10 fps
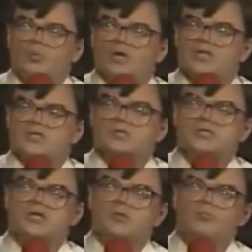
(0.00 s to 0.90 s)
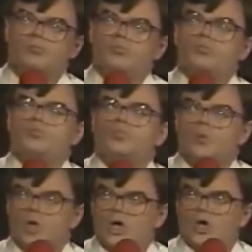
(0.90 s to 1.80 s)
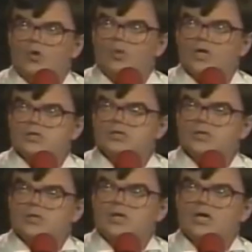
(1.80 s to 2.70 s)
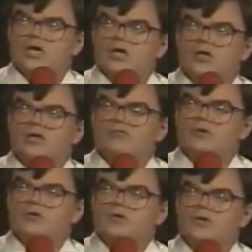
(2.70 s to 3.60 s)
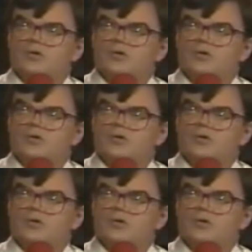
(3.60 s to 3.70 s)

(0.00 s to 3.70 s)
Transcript: But this was a different